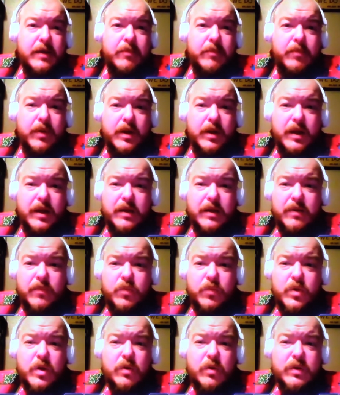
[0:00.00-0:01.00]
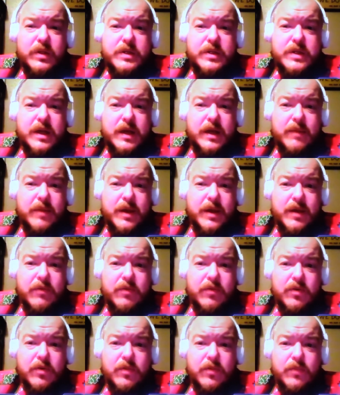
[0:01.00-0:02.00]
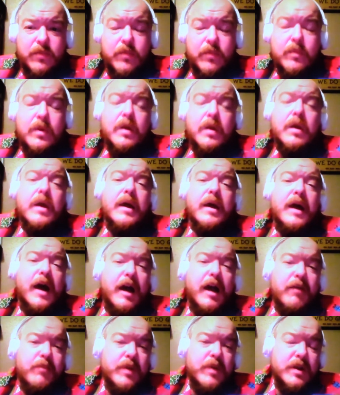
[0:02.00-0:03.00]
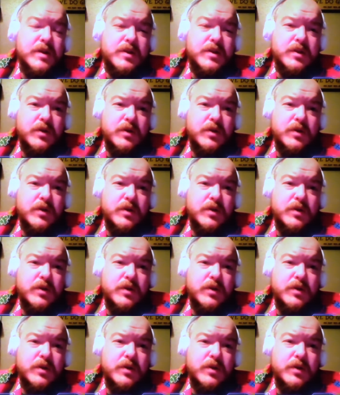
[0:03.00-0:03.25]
but the only time I've been to